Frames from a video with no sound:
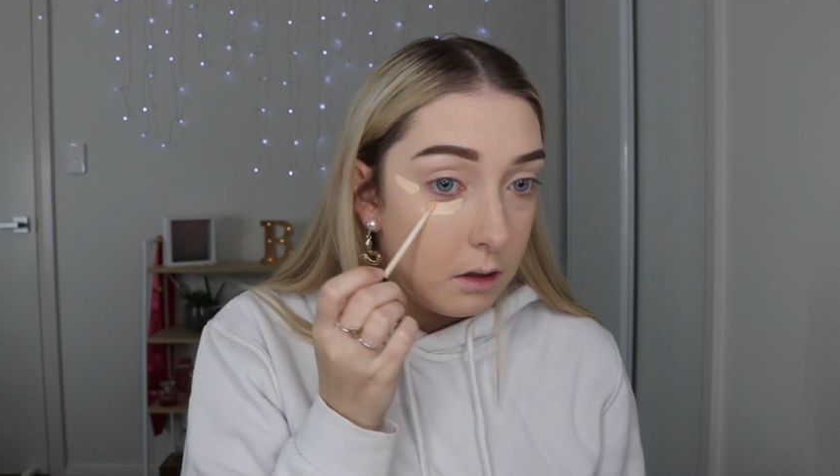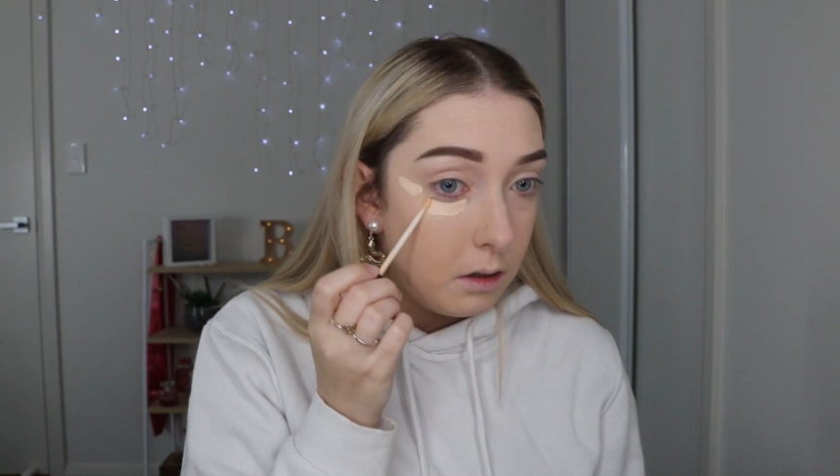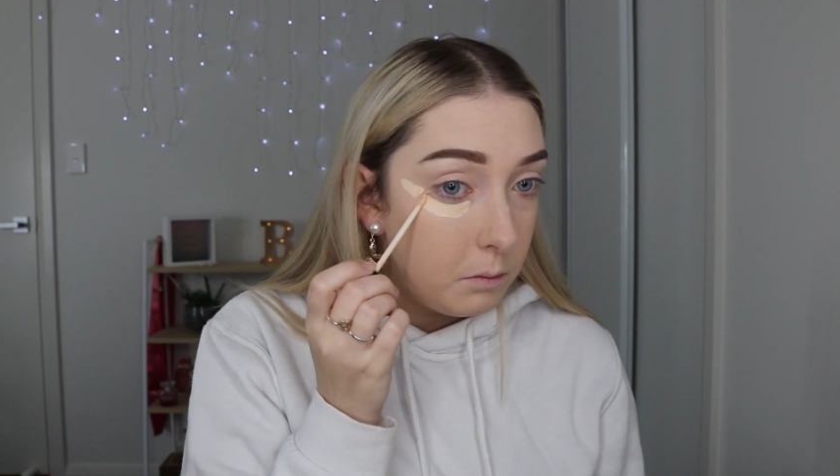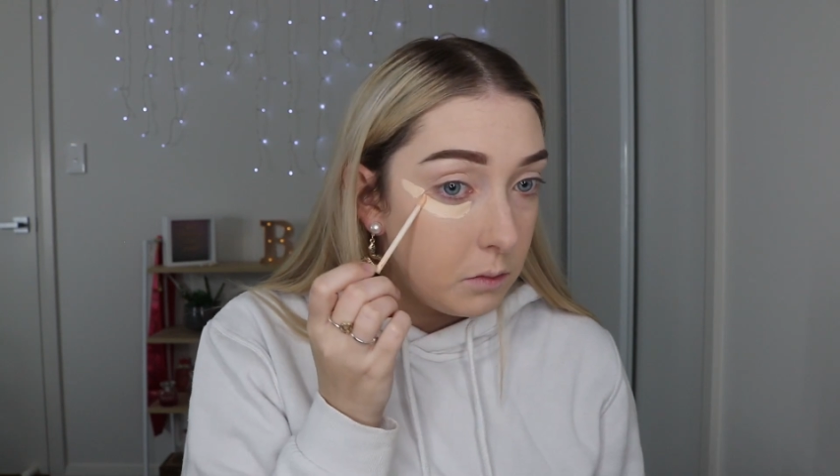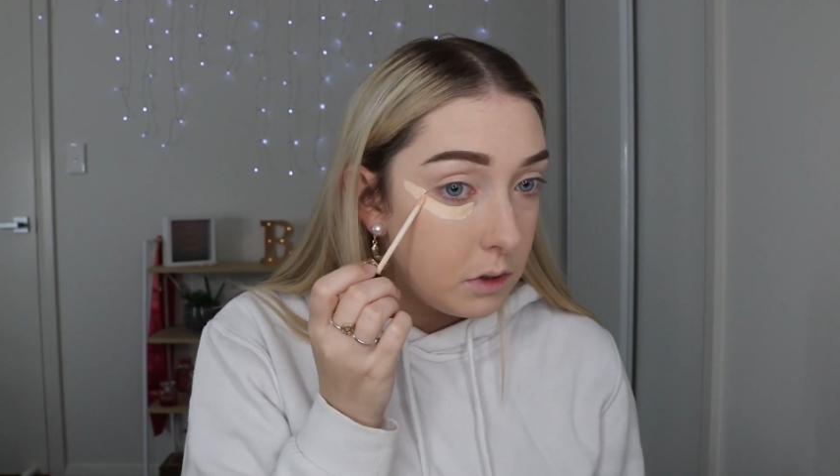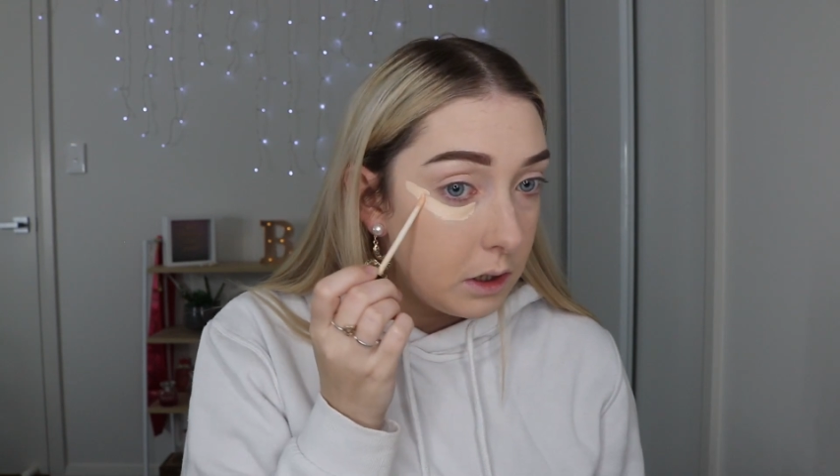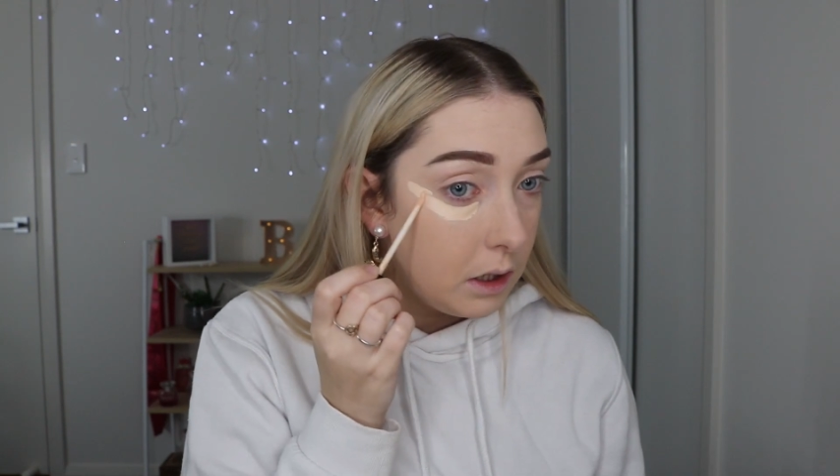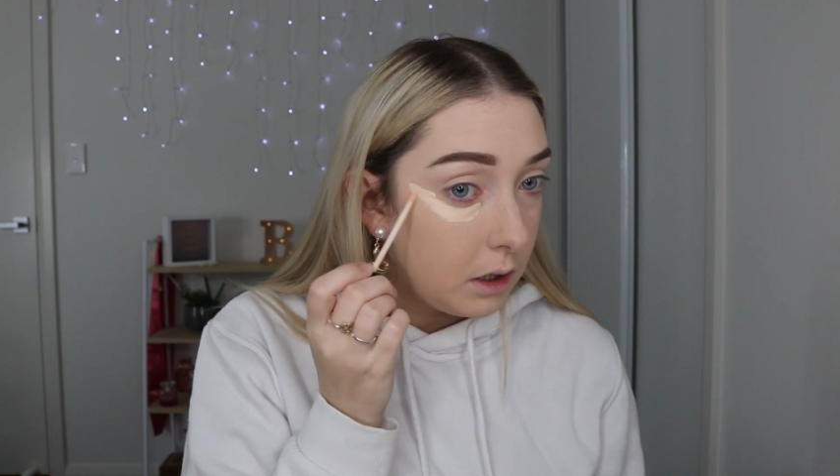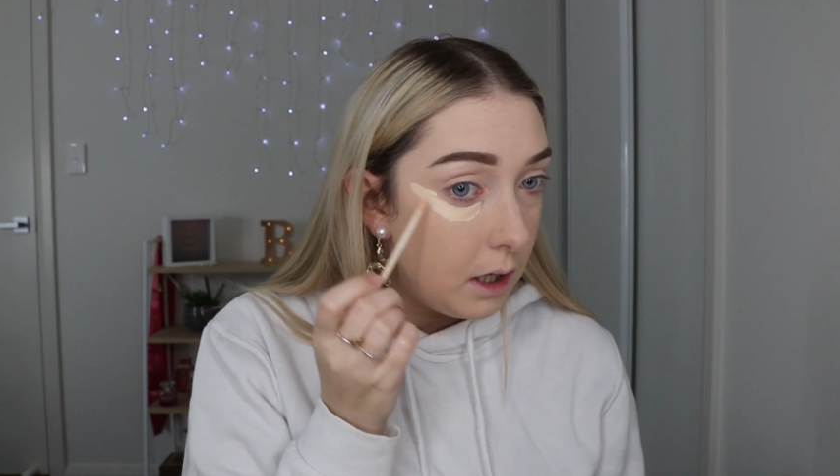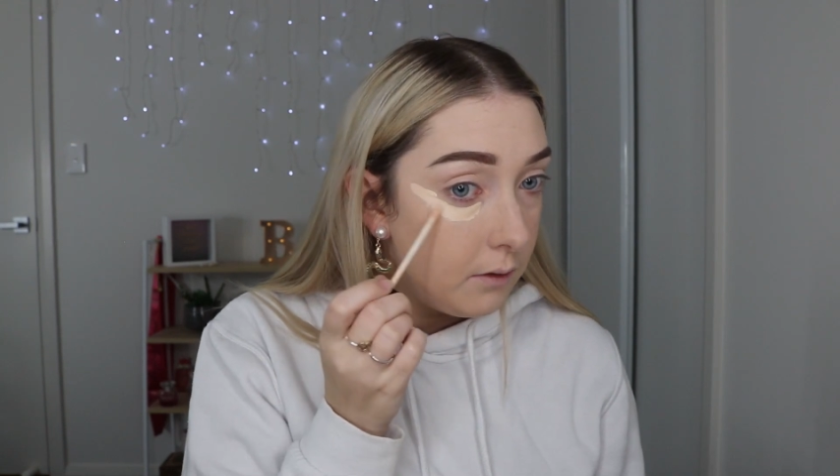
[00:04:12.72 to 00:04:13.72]
I'm actually going
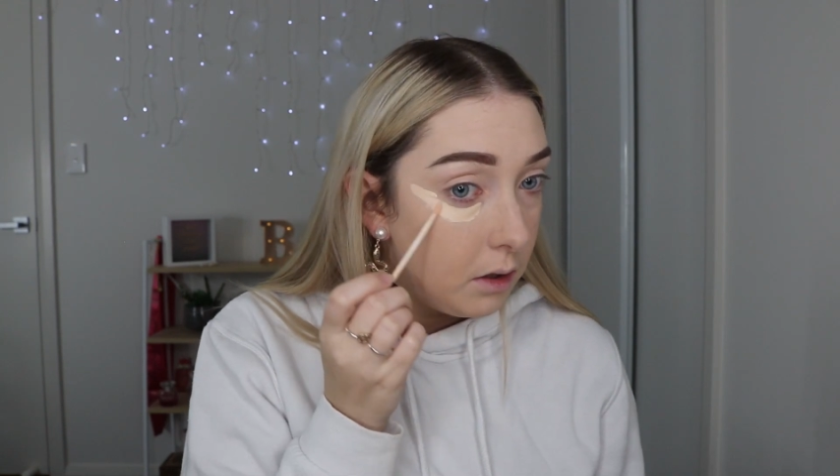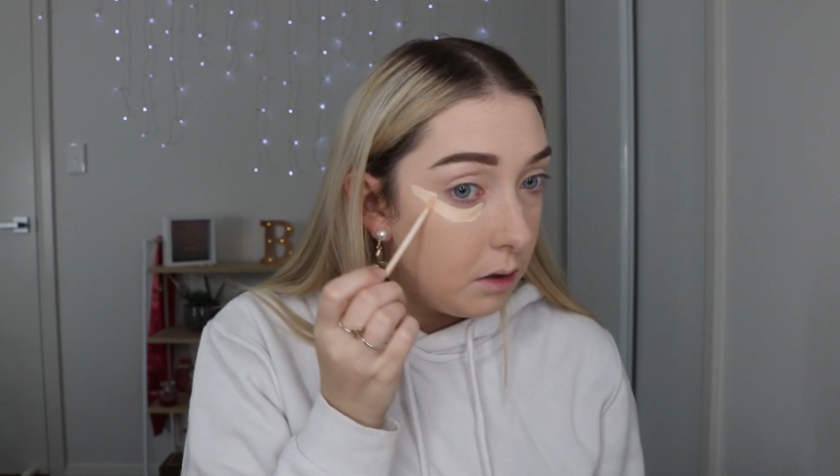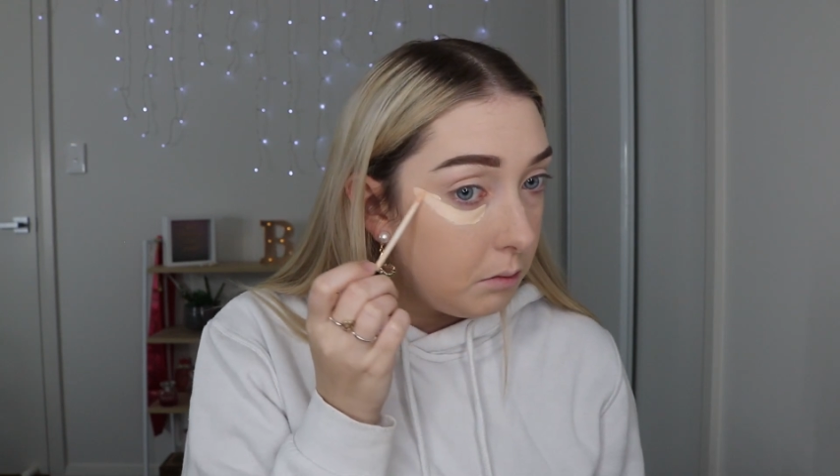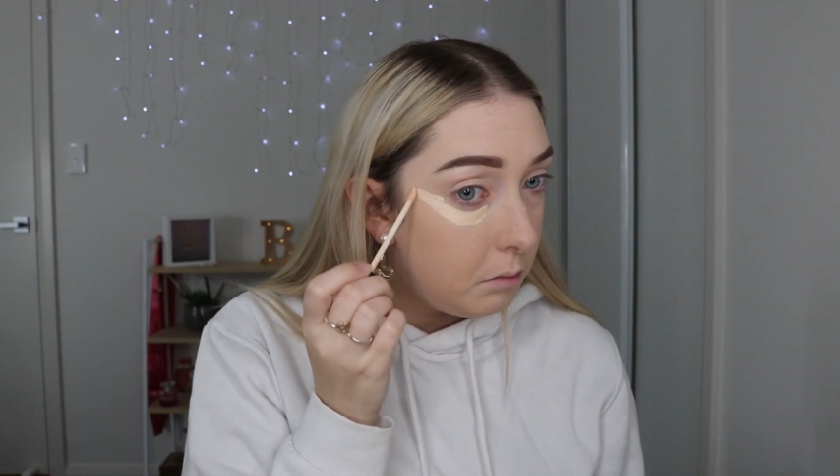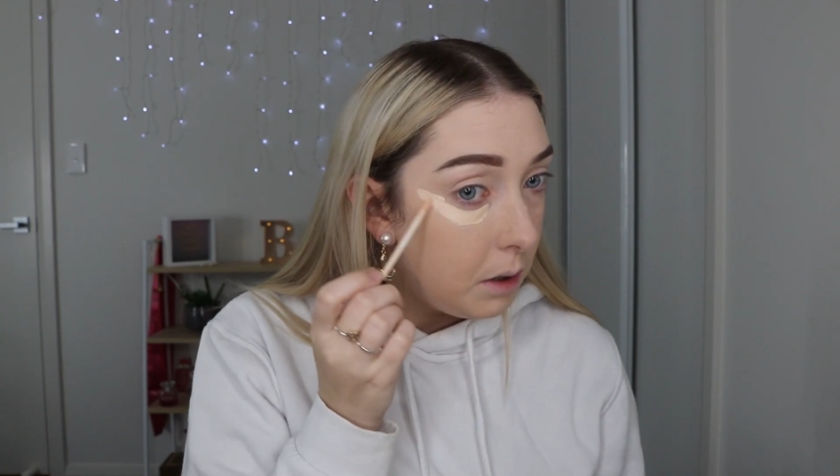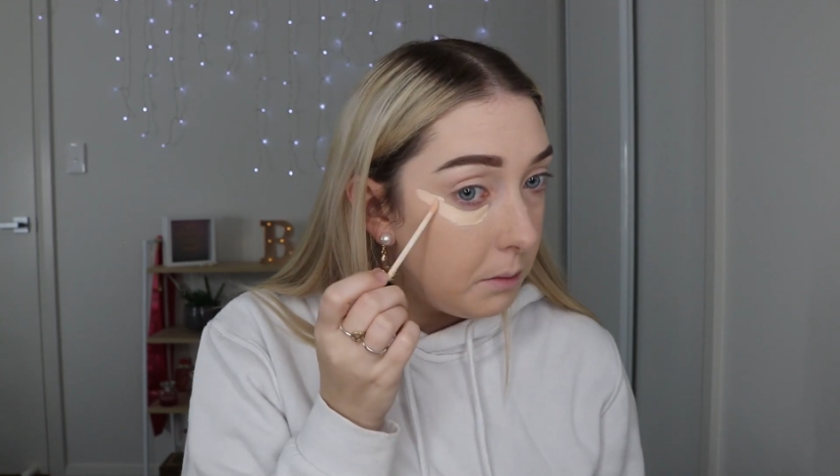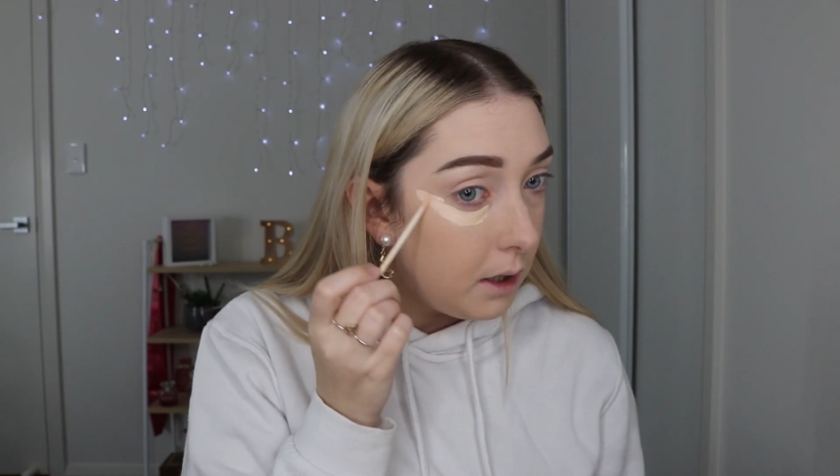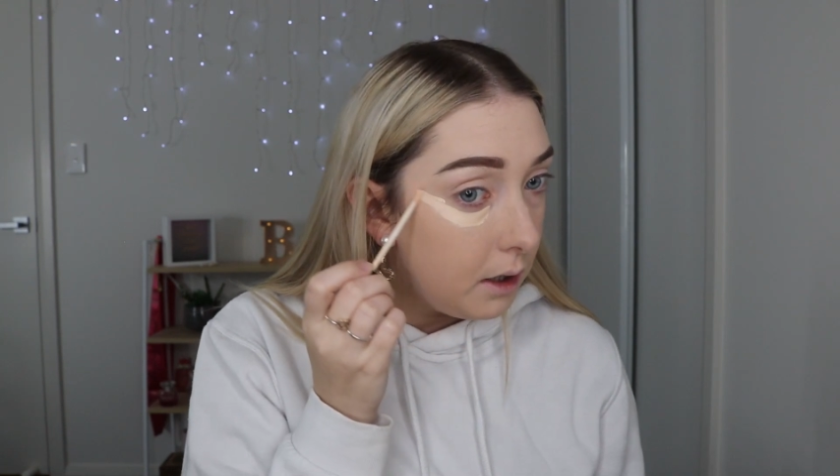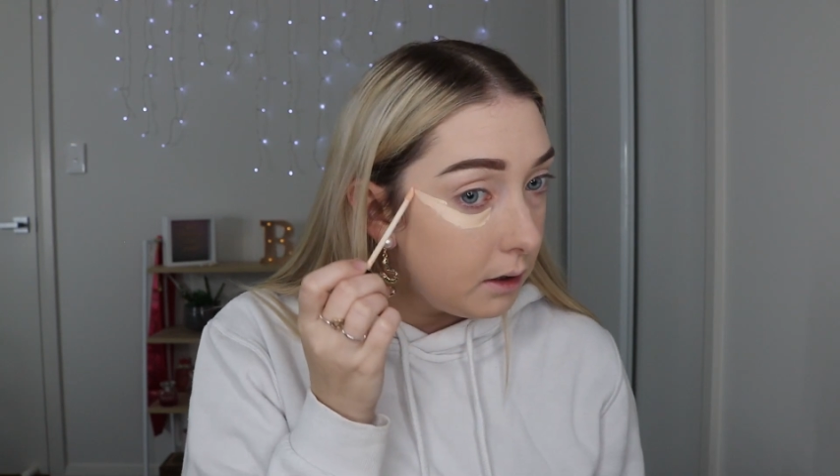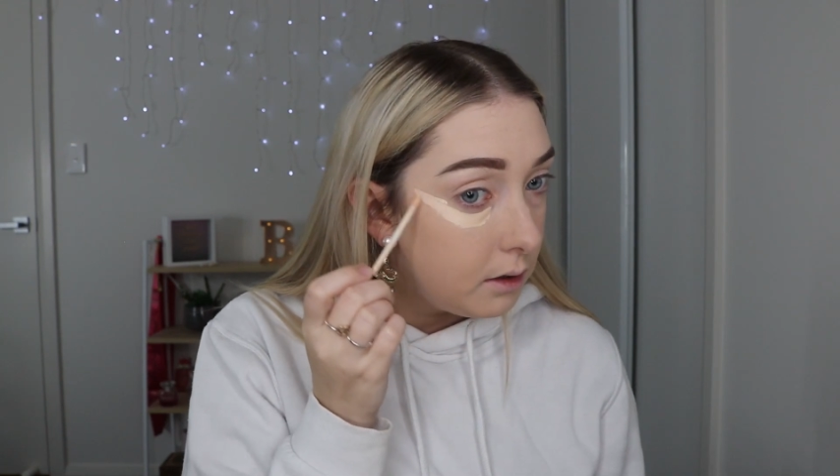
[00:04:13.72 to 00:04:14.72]
to cover my
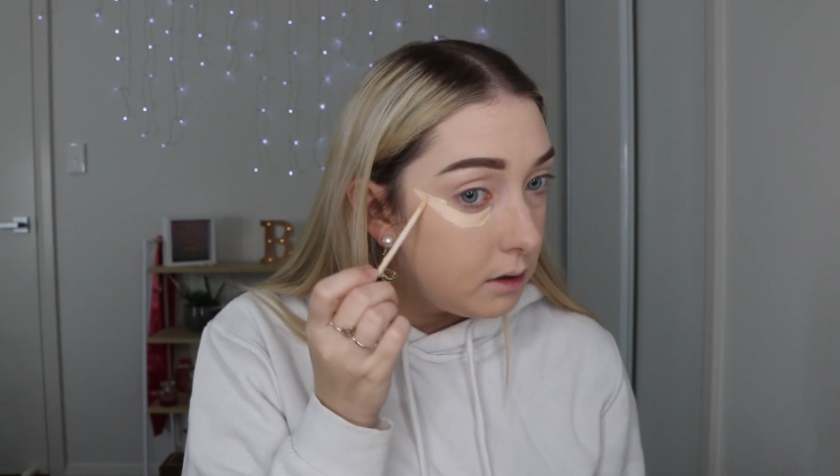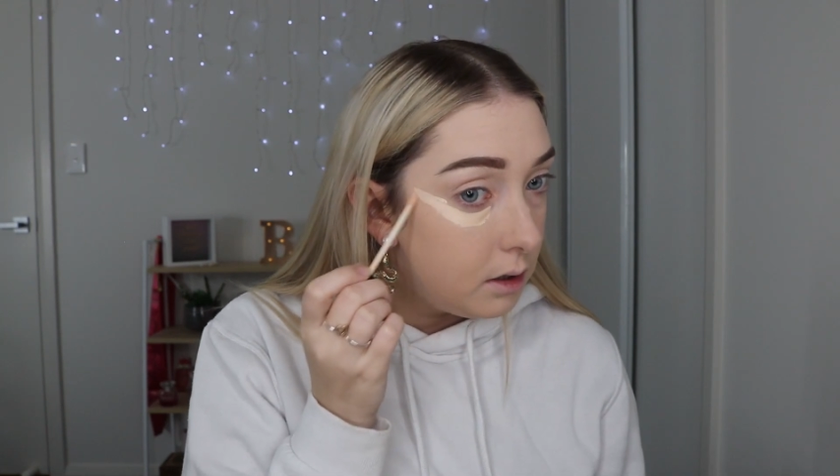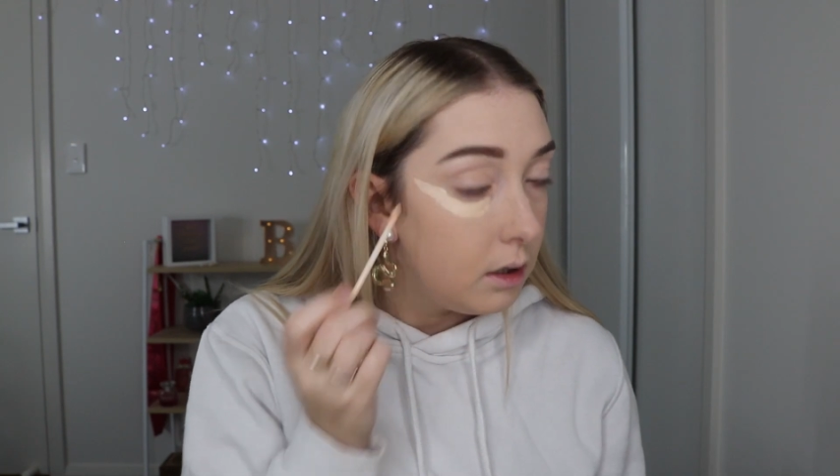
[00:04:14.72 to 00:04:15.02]
bags.